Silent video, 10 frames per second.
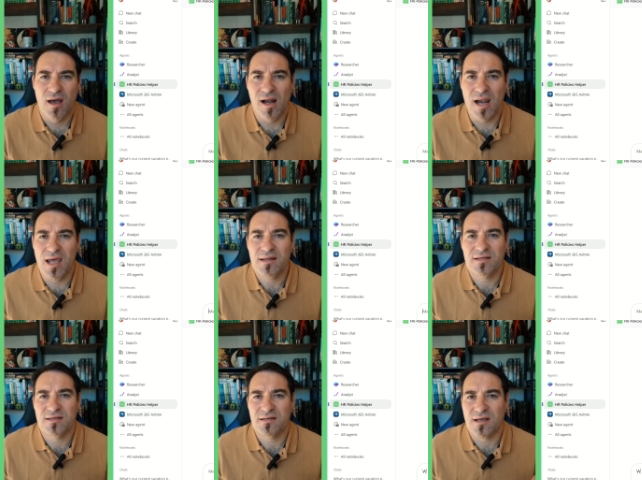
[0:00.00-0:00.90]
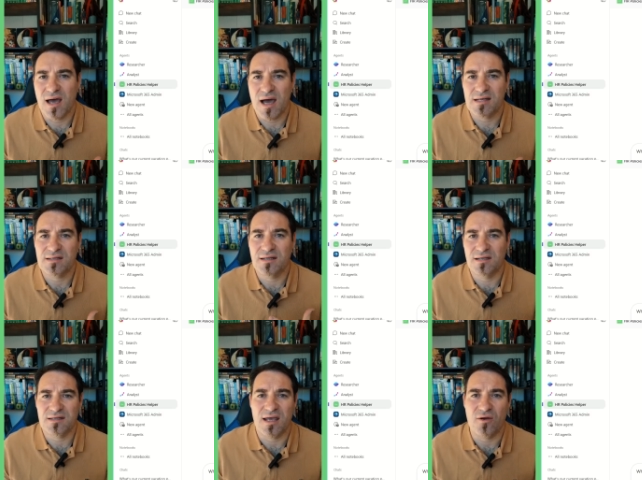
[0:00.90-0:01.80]
Let's ask the
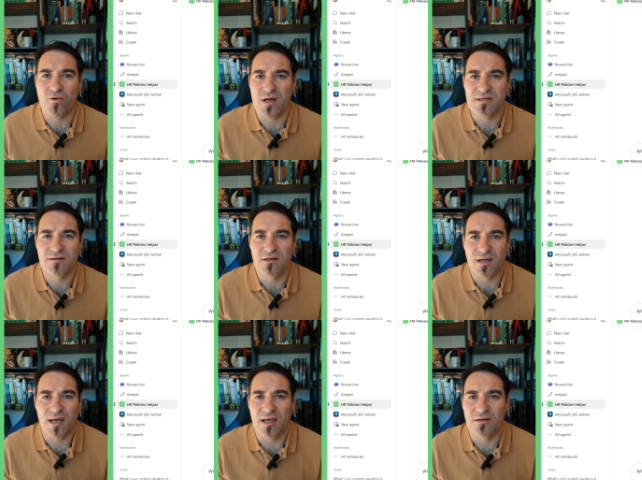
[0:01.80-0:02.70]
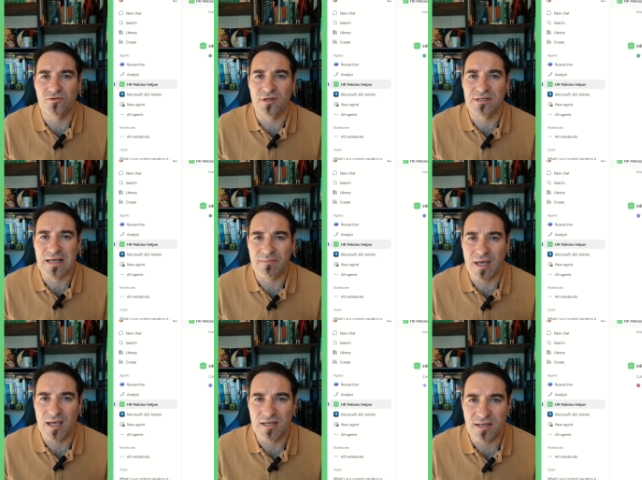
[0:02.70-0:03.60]
same question again to the same
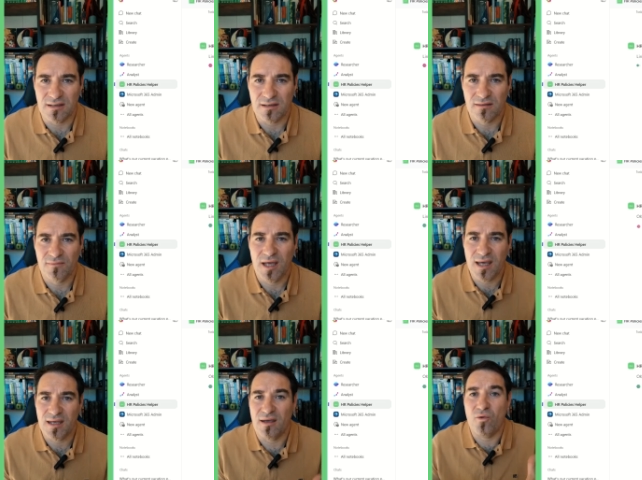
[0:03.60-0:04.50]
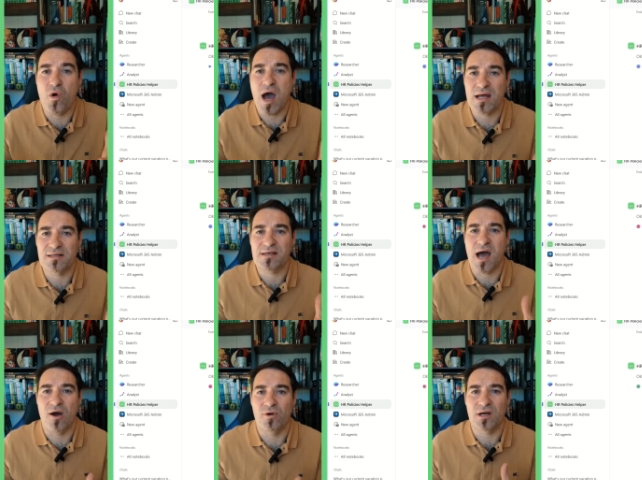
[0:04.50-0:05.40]
agent. Hey, what's
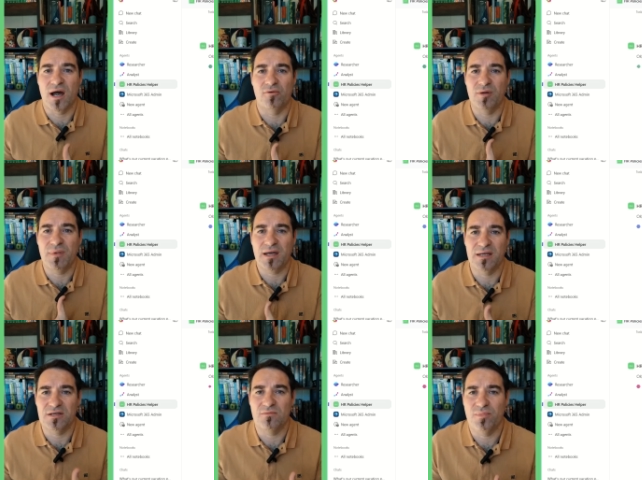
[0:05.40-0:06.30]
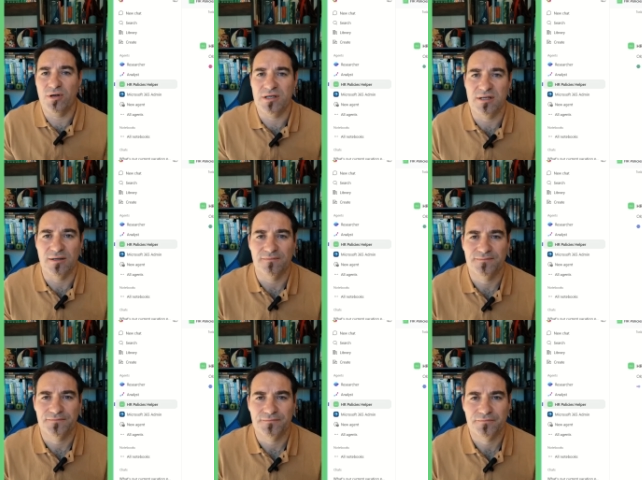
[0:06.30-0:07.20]
our current vacation policy?
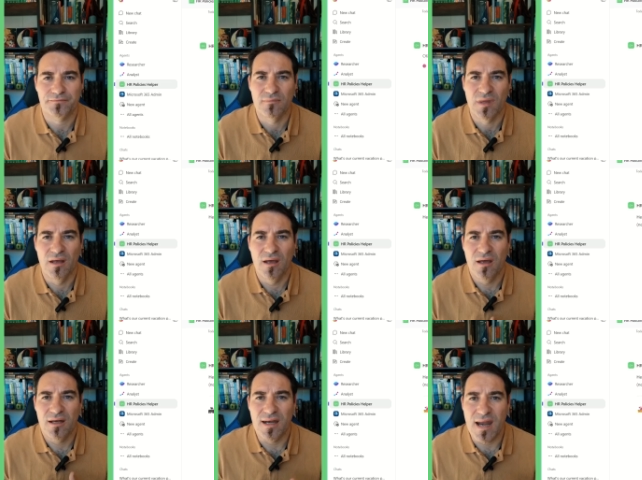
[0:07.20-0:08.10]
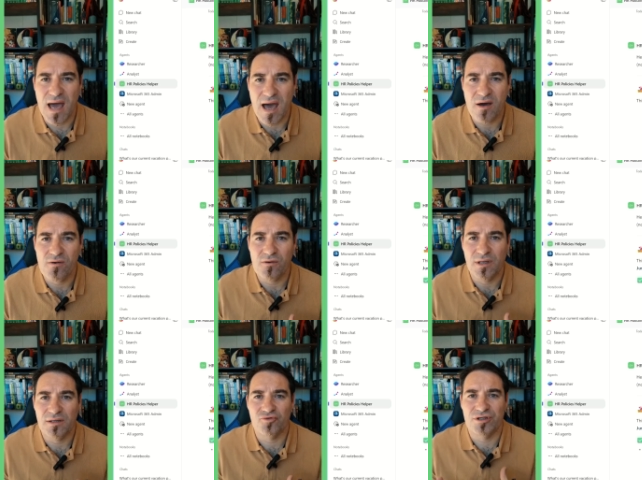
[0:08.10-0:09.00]
Now
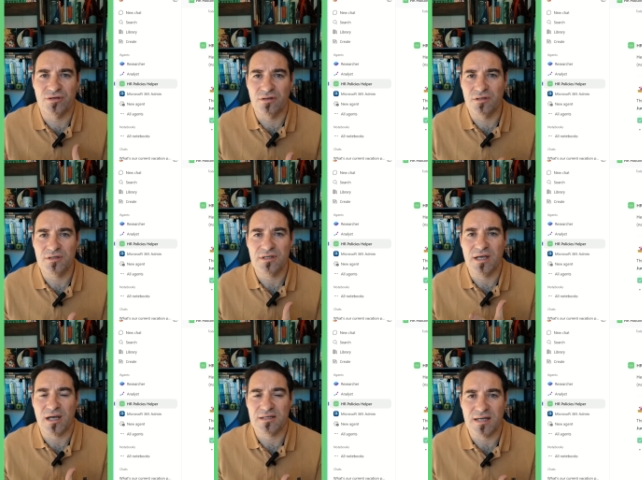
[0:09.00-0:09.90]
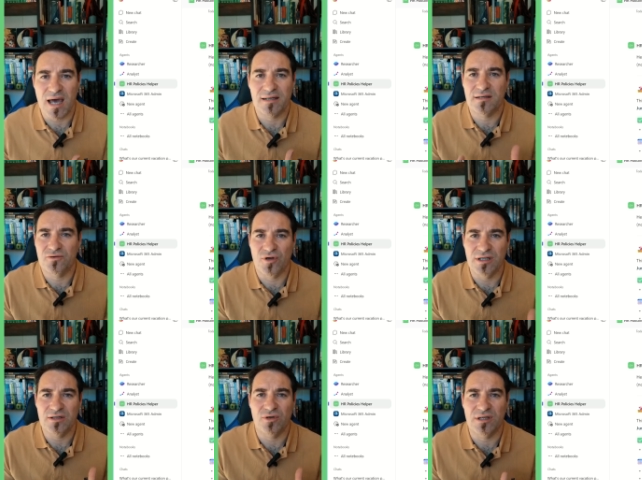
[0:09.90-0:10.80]
it returns the exact
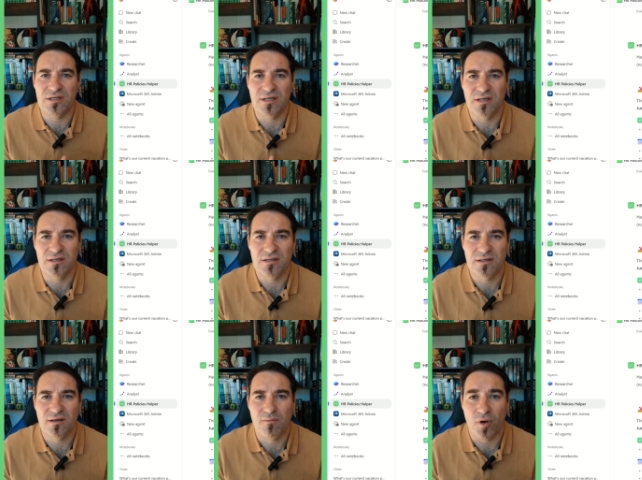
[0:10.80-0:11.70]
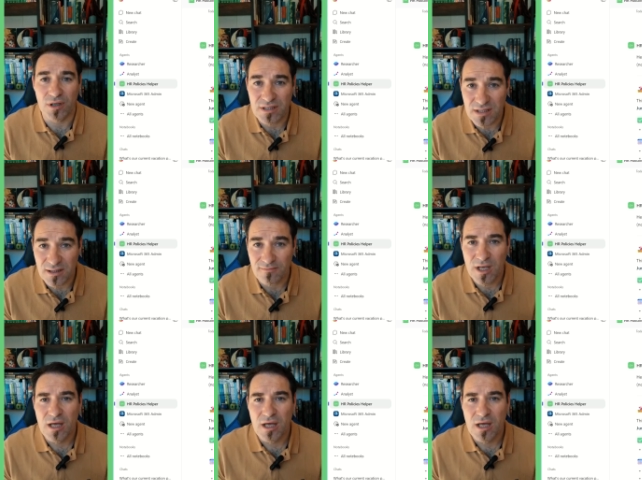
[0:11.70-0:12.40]
2026 policy,